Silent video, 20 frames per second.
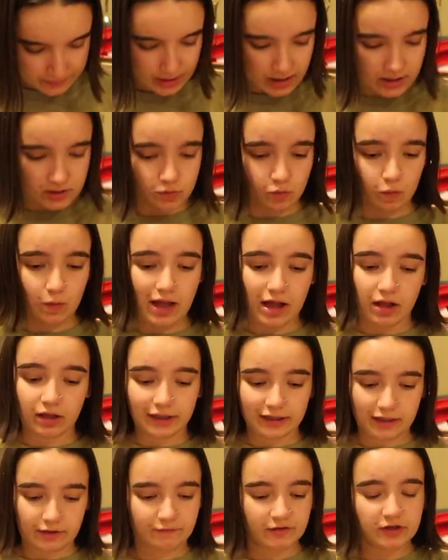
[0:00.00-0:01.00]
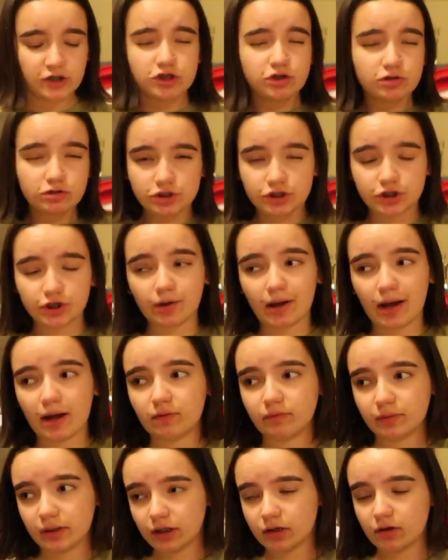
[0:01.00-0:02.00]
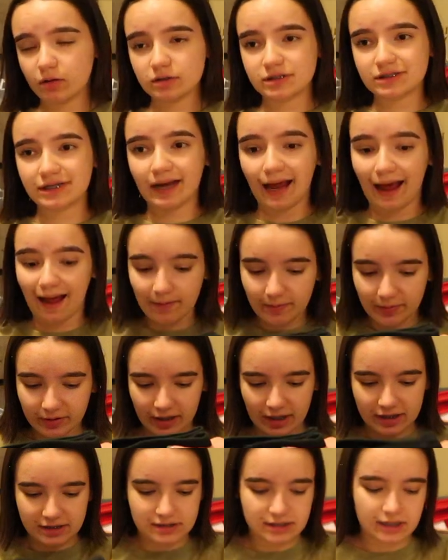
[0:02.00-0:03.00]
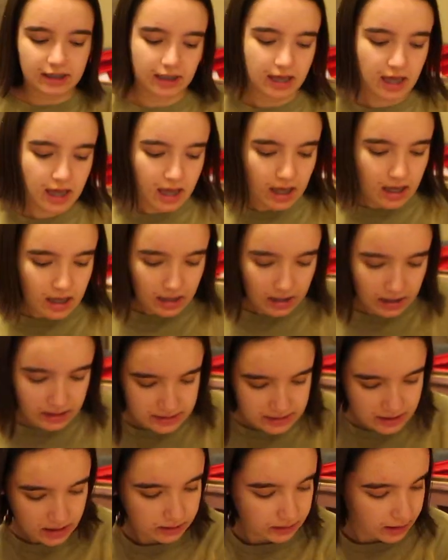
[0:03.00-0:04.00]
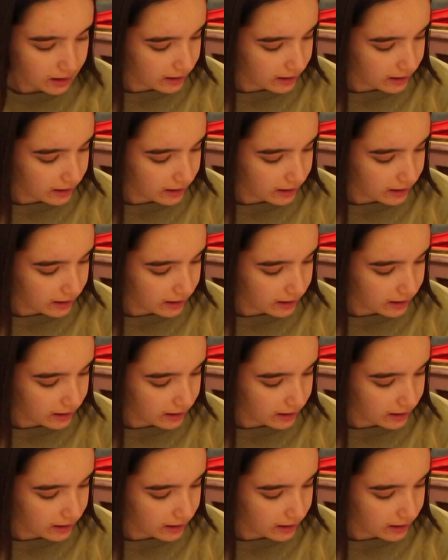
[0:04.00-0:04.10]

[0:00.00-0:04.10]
as well, like if I choose to. I don't really know what's gonna happen. That's the thing, is that